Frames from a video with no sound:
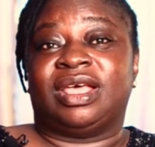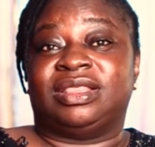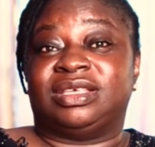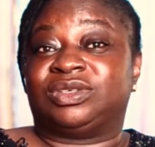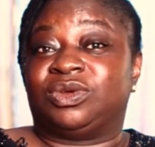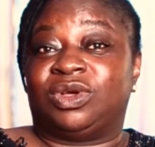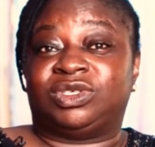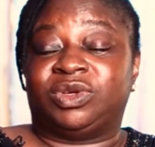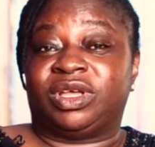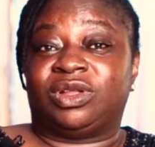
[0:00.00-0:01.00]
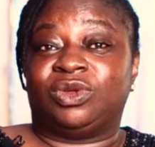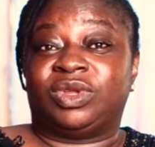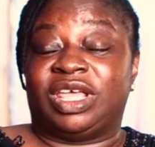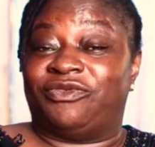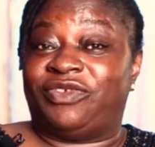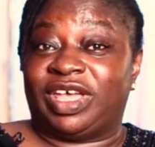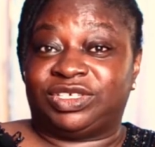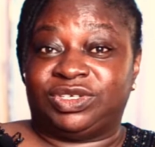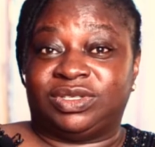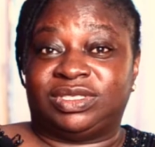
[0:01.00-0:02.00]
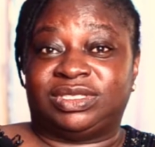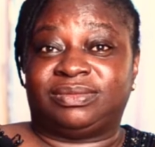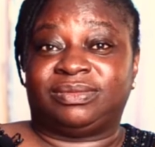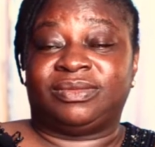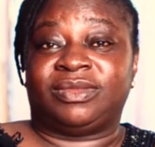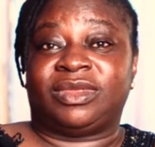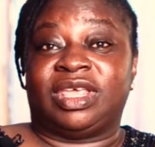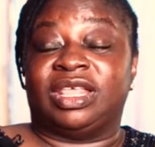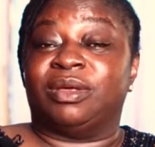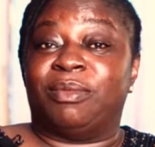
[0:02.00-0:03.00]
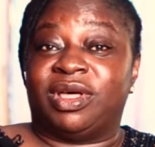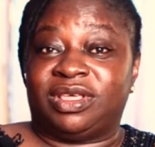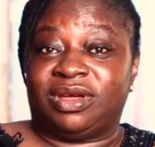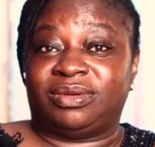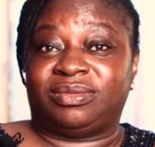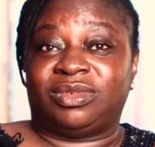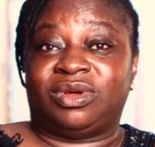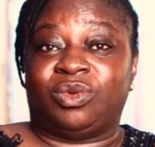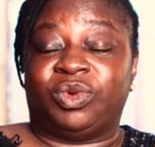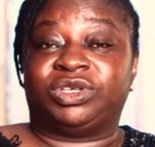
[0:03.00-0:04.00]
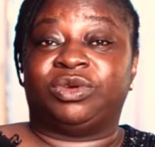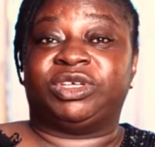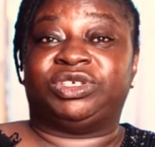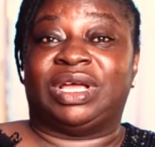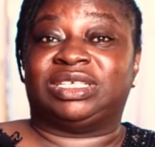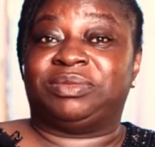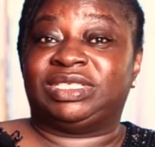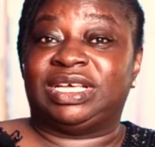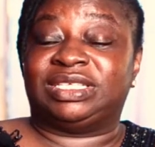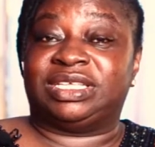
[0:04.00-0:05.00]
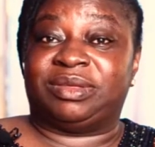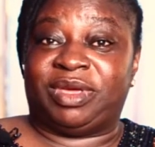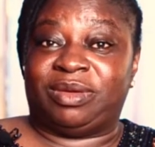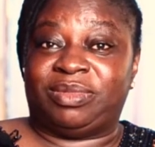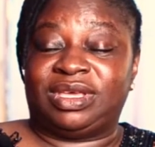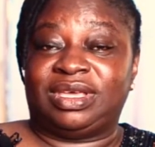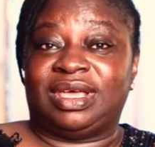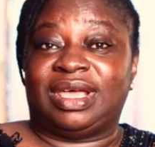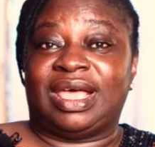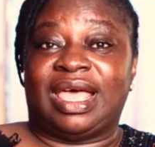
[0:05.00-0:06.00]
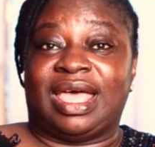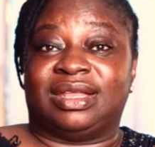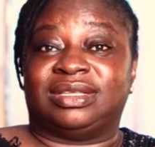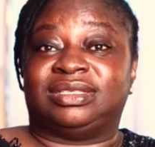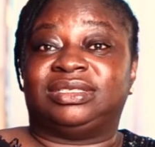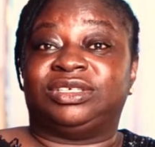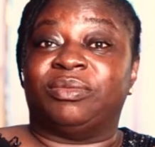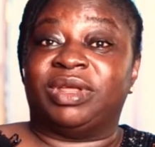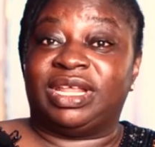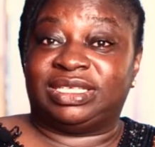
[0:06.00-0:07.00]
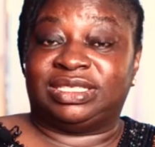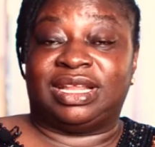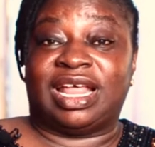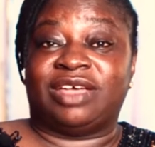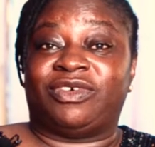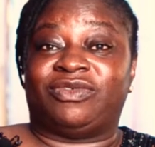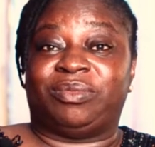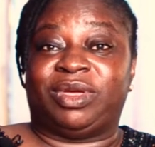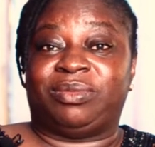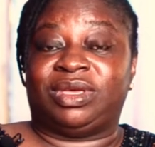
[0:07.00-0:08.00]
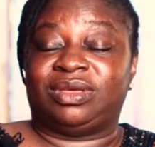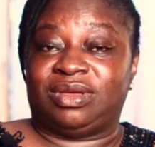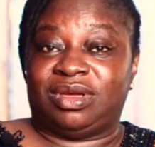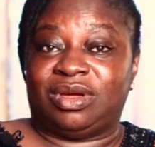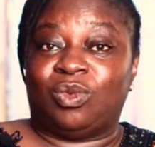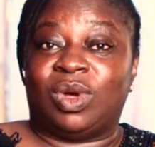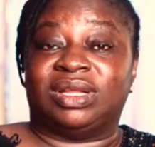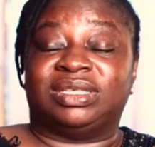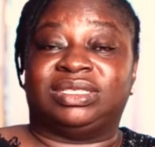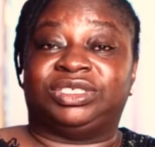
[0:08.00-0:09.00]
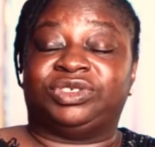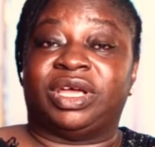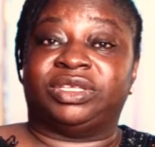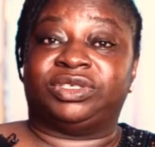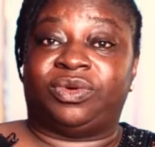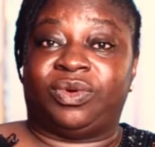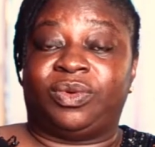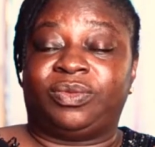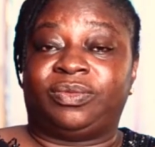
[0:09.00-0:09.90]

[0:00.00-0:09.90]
These could also include infections in the mother, which could be transmitted to the baby and terminate the life of the baby while it is trying to grow.